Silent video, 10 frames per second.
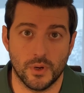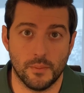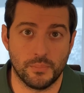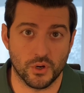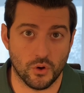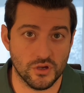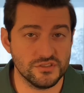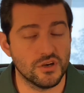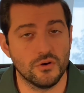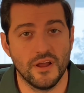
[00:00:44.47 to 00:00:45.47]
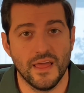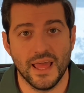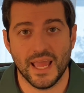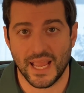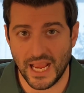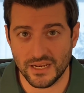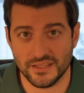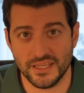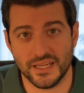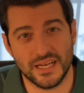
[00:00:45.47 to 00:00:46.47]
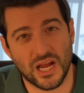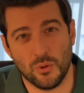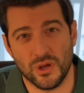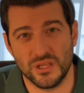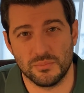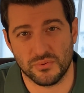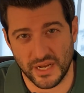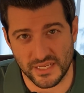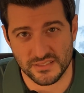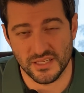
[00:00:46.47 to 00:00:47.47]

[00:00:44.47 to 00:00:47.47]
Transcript: but also handling and how well it brakes.